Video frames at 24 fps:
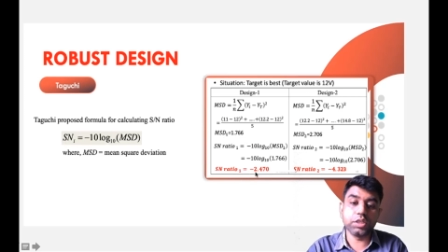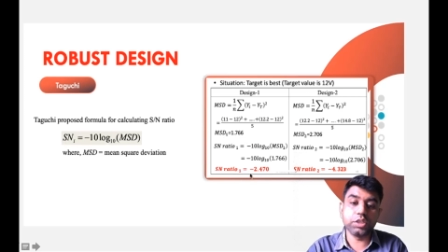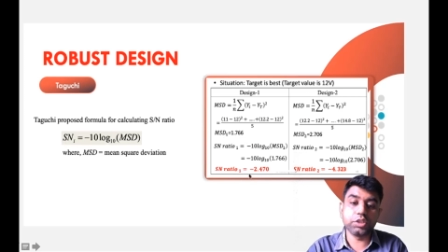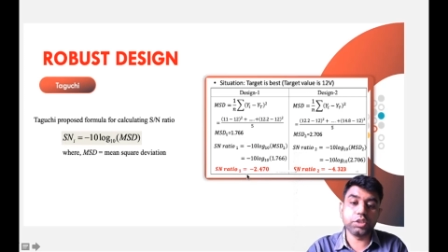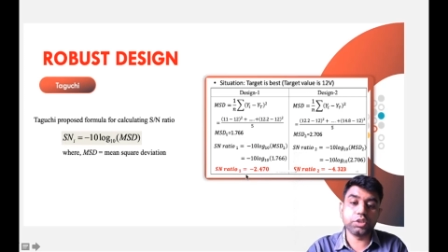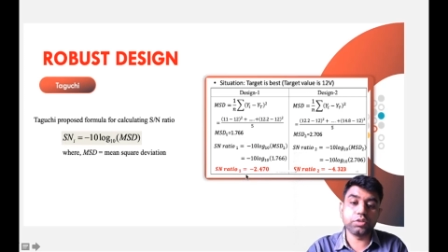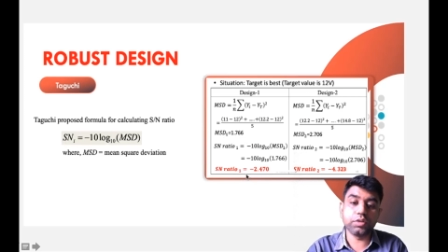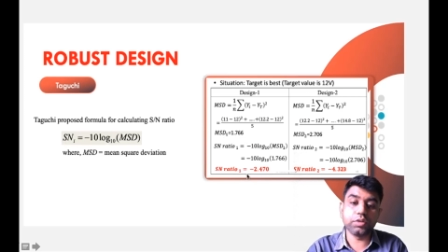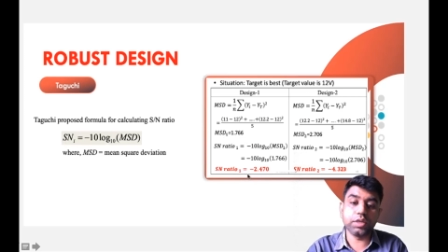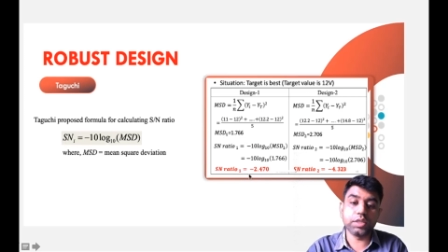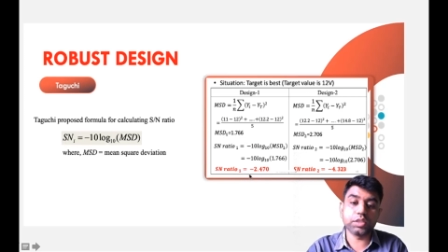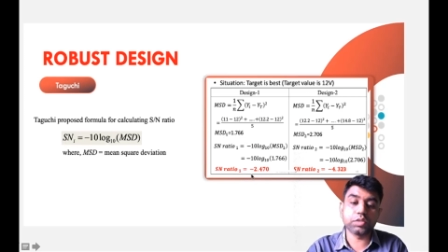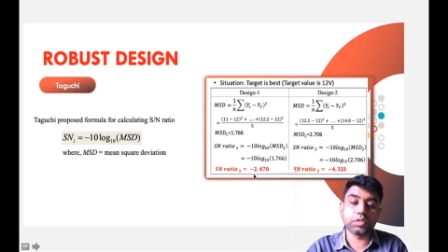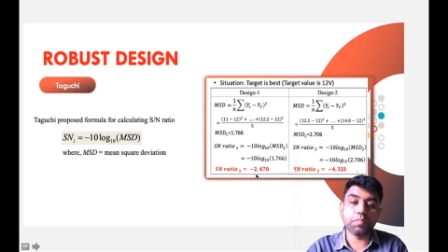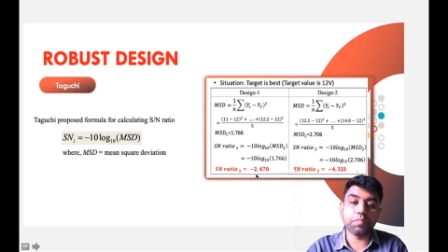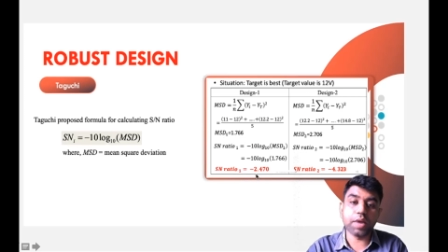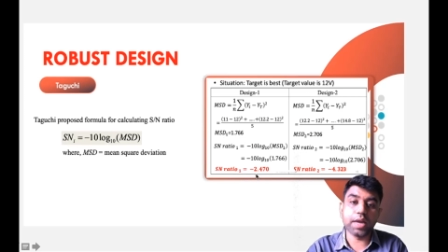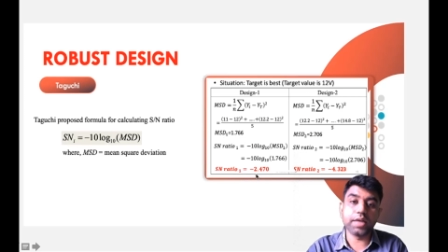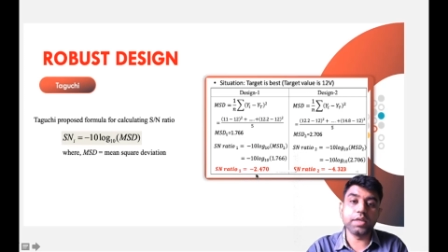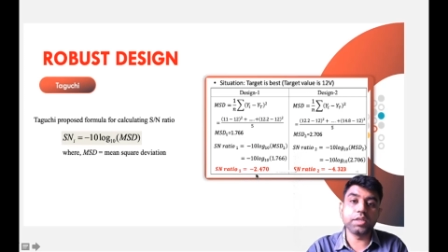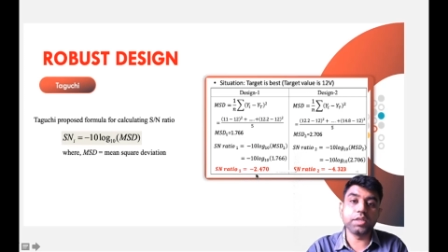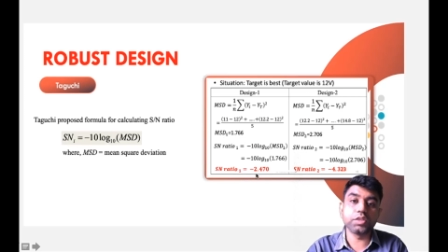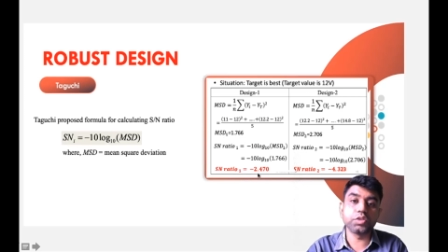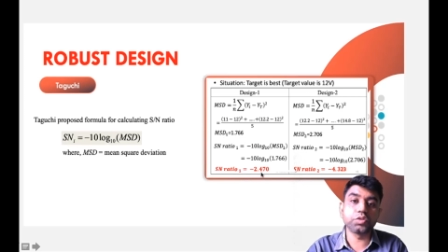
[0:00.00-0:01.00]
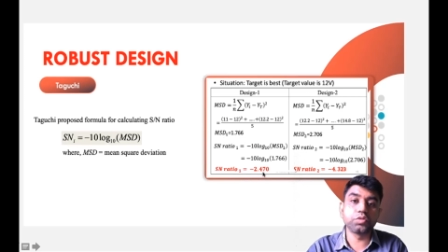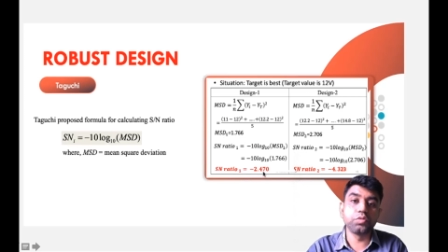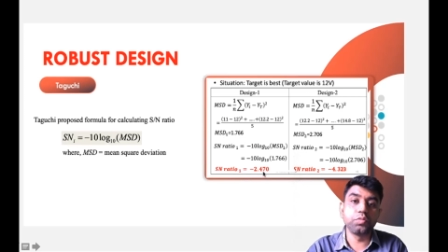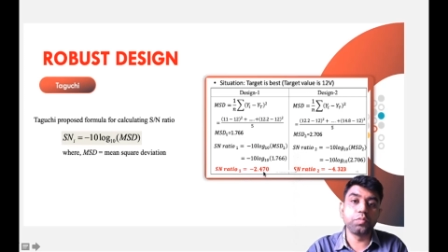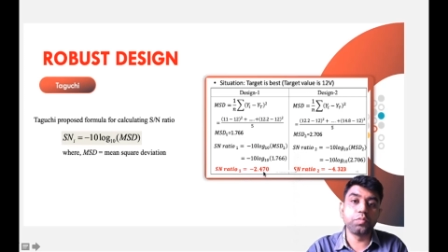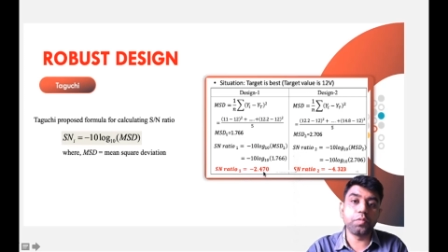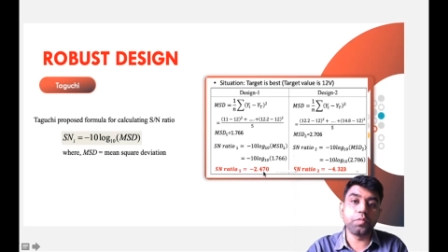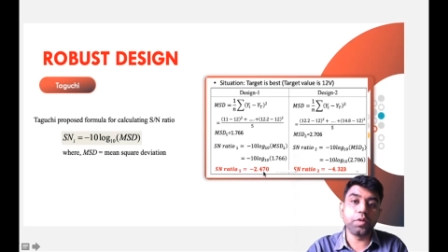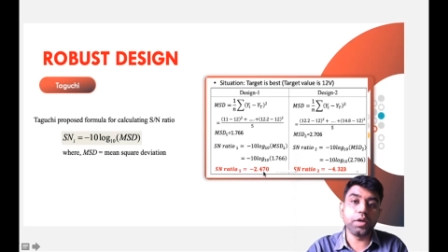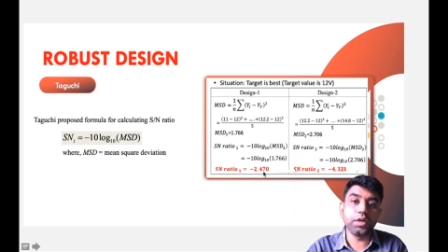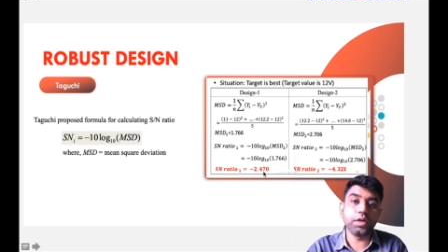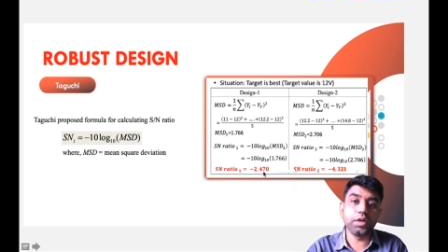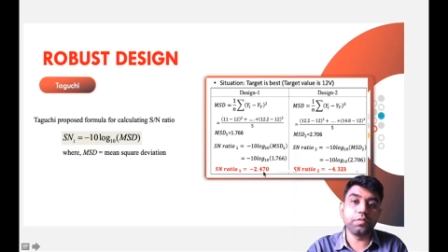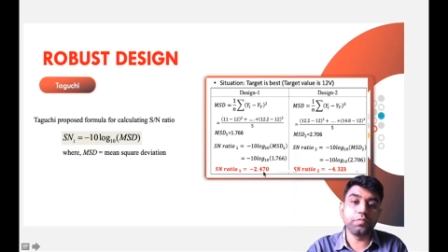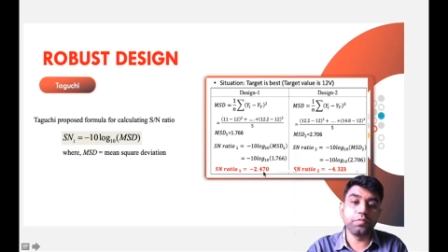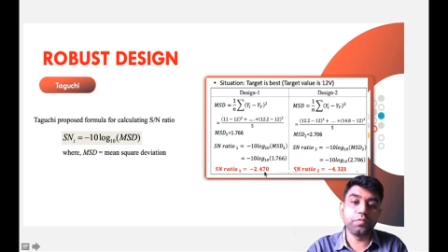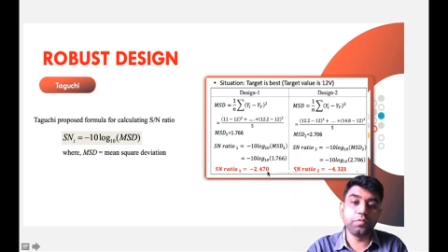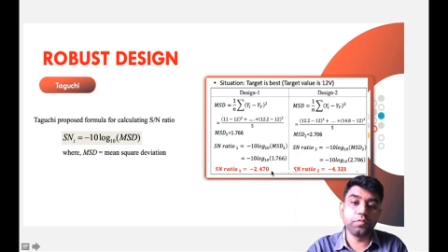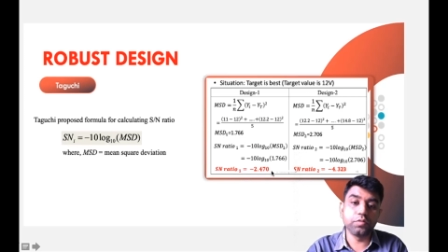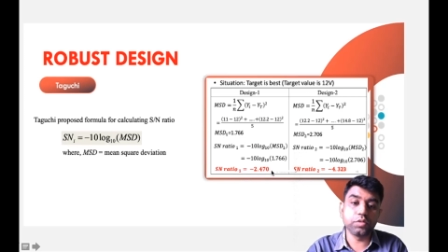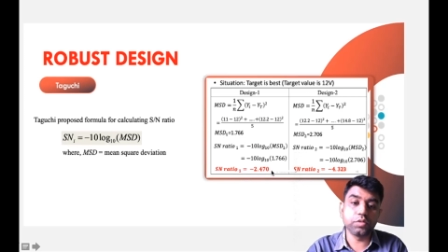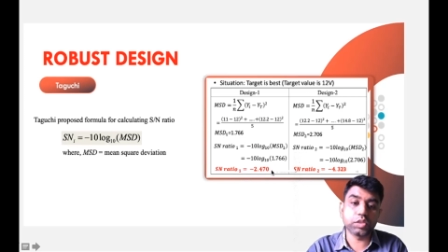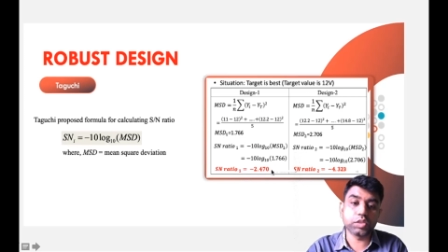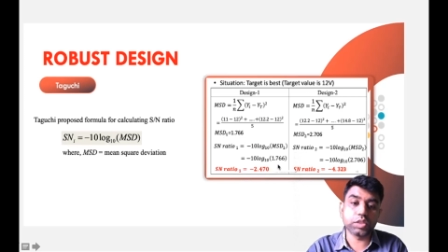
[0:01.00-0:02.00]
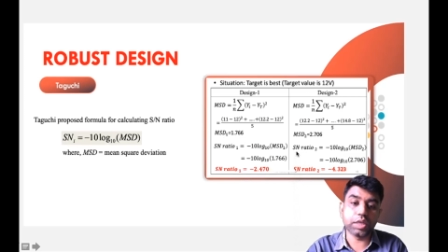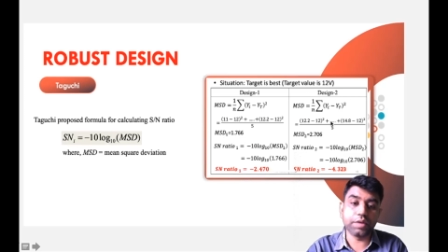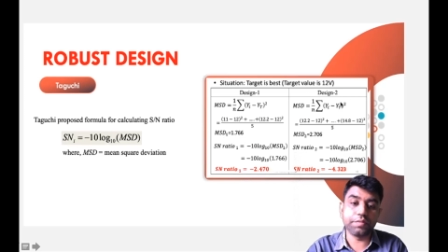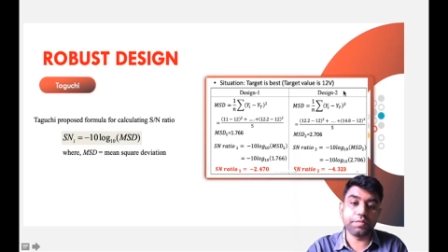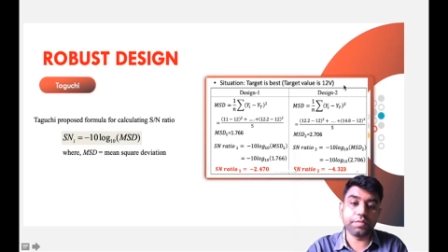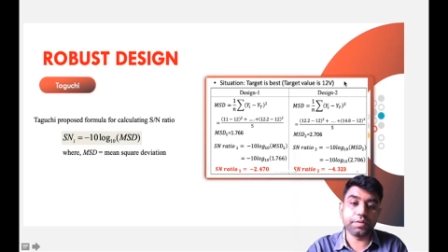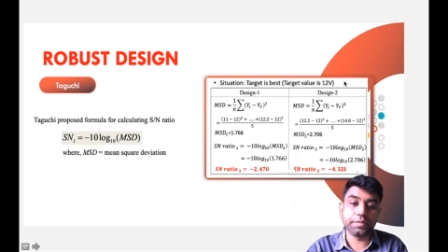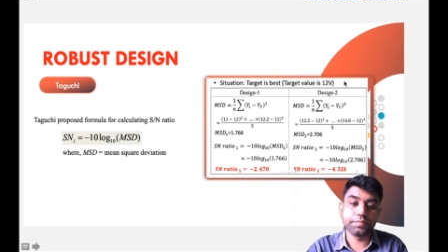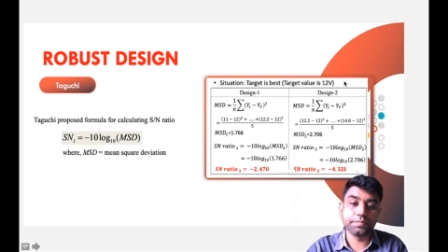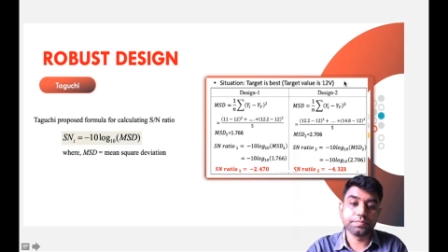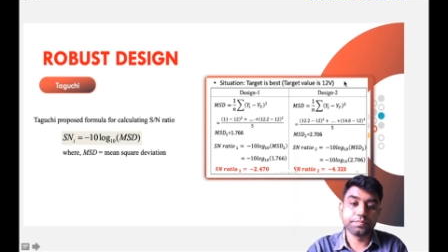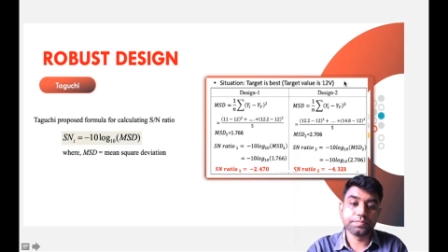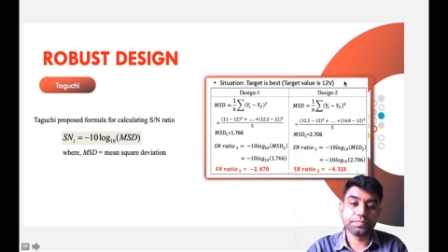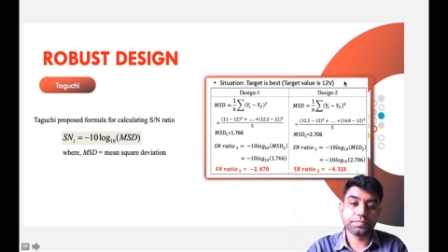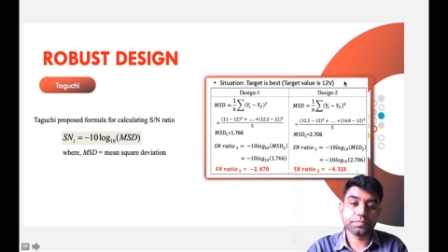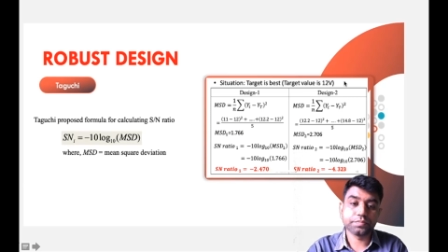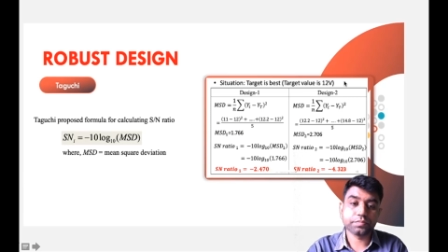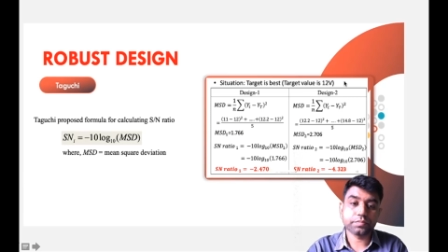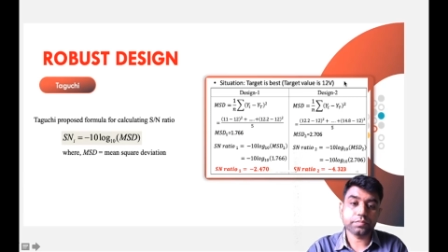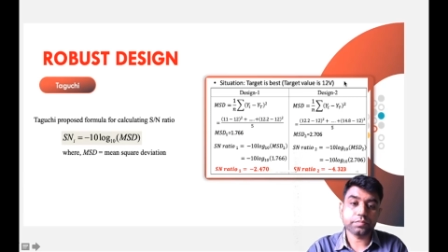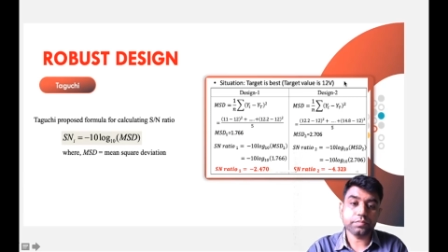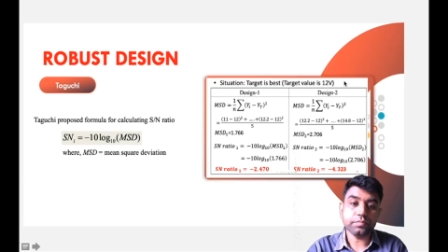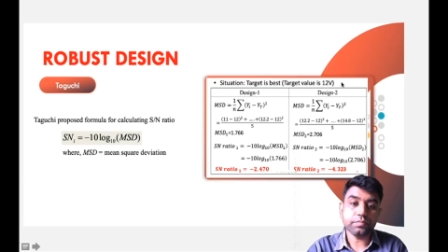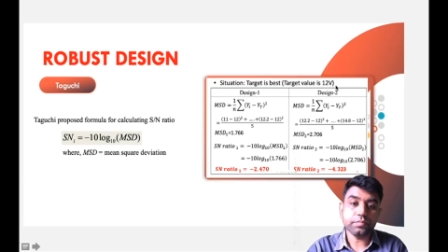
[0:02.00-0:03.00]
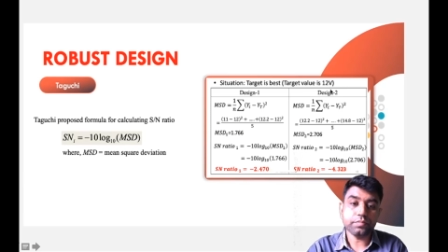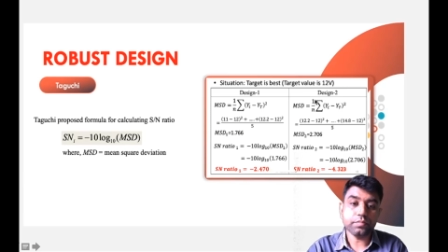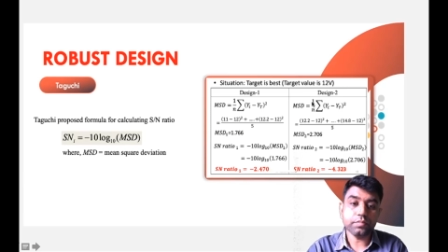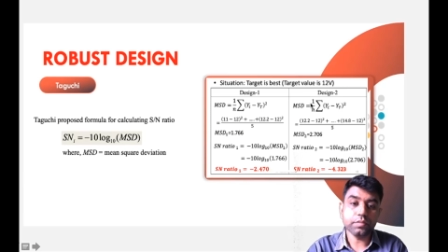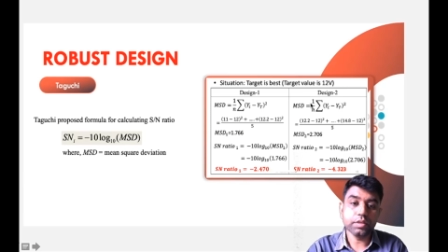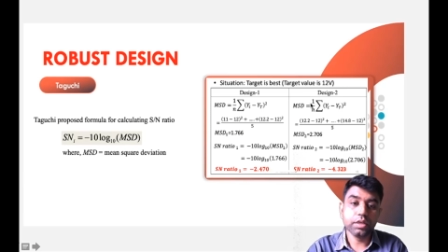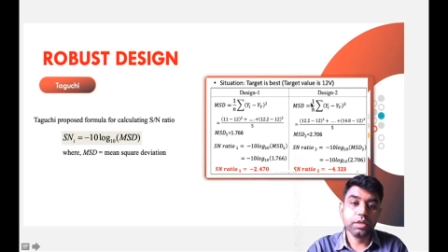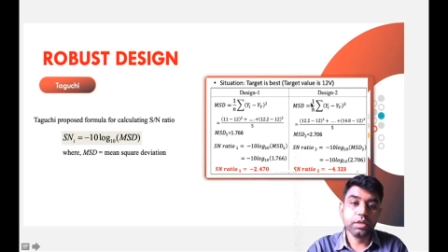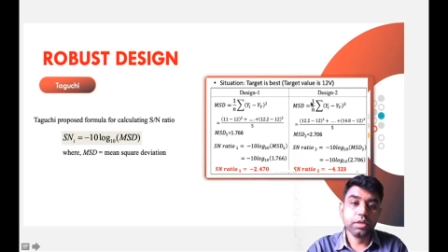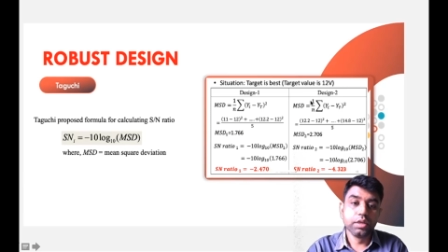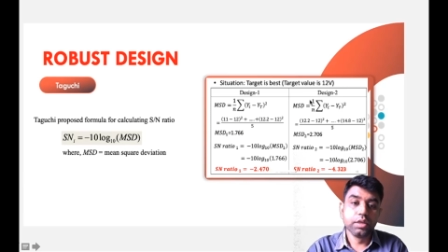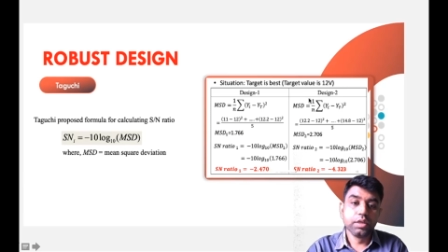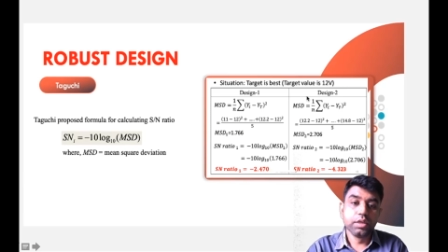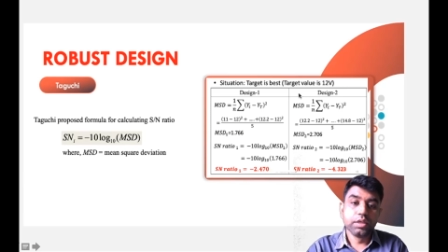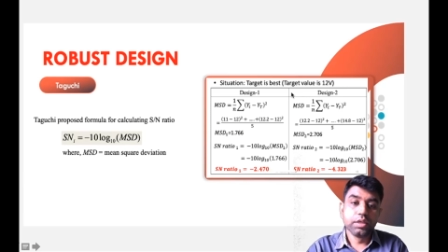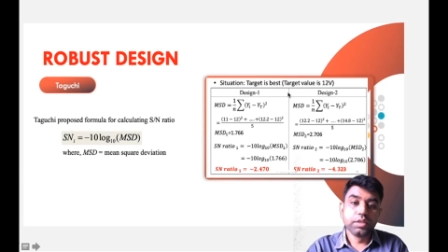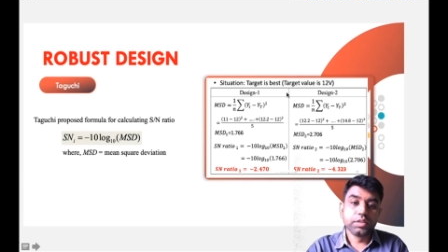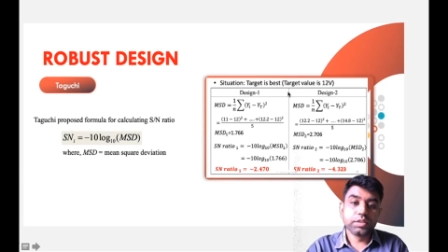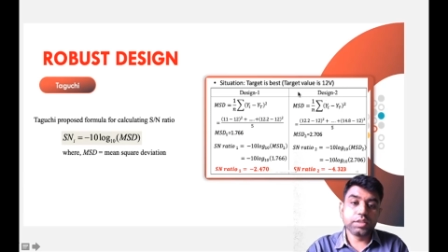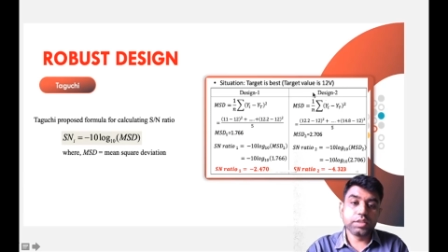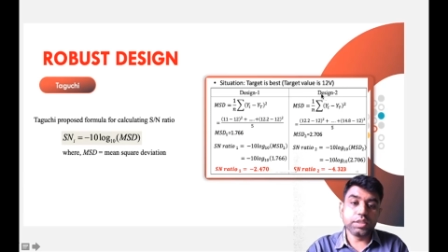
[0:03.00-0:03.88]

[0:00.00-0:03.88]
ratio as -2.47.